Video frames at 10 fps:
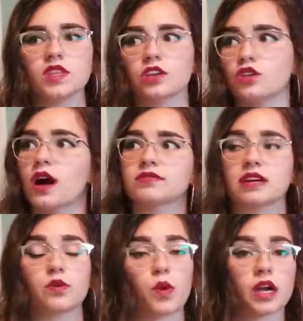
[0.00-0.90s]
you don't have to
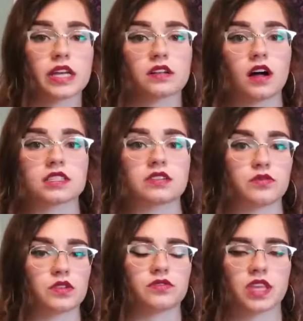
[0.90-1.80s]
have a walk-in closet
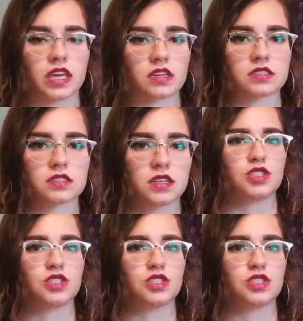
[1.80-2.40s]
full of things.